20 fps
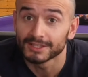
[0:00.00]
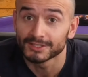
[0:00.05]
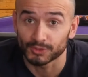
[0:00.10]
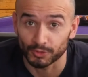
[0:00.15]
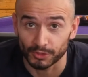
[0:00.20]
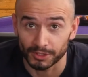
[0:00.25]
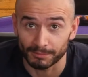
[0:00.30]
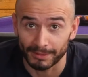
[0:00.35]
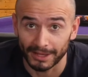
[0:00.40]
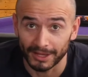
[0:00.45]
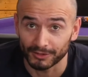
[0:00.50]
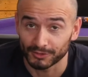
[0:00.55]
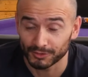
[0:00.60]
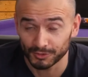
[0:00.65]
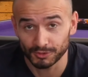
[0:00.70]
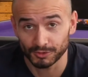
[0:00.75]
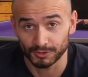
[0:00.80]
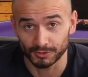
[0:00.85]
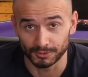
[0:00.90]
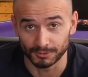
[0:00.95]
Talking about
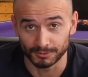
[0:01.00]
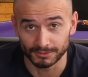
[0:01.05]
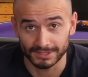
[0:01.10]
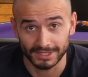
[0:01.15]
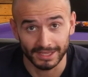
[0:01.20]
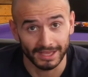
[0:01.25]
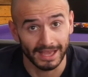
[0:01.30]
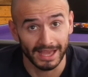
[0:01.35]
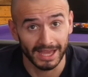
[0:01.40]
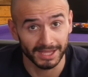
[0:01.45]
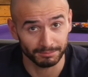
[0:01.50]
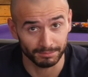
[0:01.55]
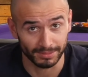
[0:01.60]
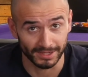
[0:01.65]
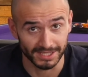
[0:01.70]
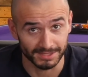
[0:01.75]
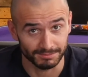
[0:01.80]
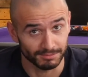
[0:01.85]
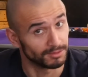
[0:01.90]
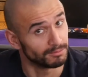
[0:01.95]
Google's ad
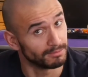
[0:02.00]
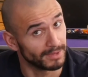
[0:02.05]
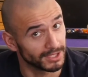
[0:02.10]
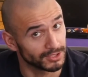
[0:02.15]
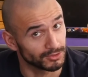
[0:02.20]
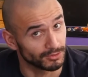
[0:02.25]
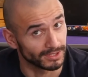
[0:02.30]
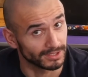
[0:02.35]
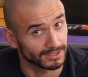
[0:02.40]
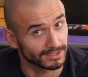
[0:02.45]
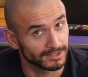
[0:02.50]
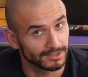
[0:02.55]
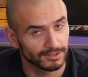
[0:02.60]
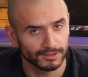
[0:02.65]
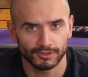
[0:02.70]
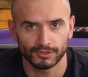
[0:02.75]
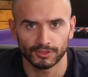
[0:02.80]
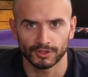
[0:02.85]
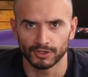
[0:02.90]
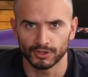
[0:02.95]
placement metrics,
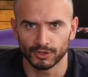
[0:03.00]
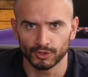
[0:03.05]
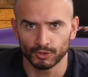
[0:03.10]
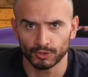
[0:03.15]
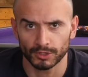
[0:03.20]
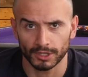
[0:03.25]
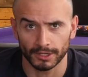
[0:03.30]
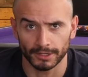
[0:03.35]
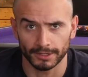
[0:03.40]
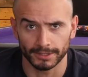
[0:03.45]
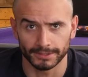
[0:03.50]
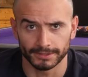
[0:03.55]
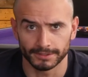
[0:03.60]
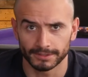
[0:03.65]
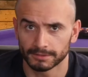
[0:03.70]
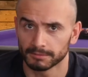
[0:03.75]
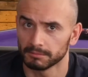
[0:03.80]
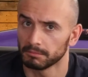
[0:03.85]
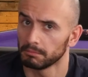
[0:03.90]
the new kind.